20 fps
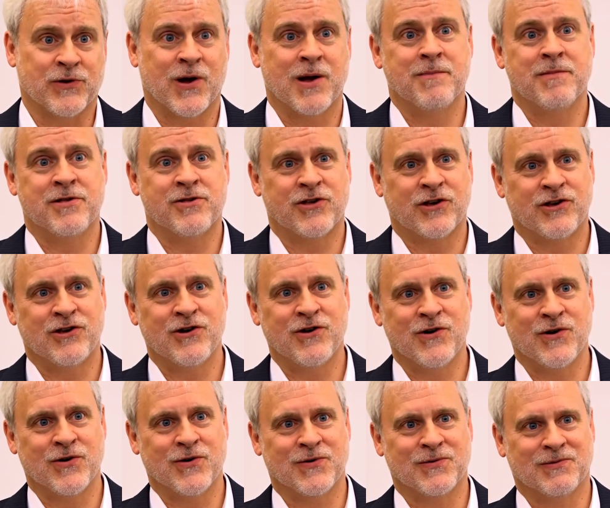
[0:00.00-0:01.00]
So I'm in
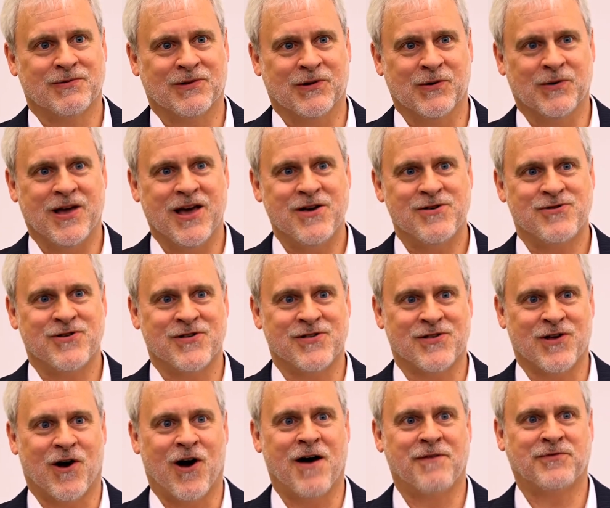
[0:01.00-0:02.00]
secure
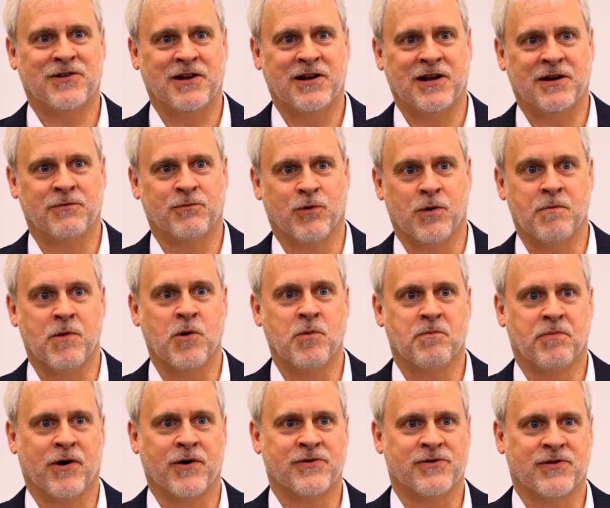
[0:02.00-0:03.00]
locations, often in
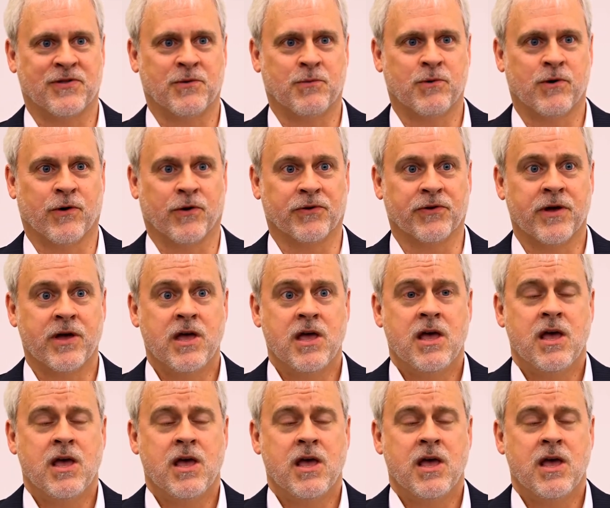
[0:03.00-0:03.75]
remote parts of the world.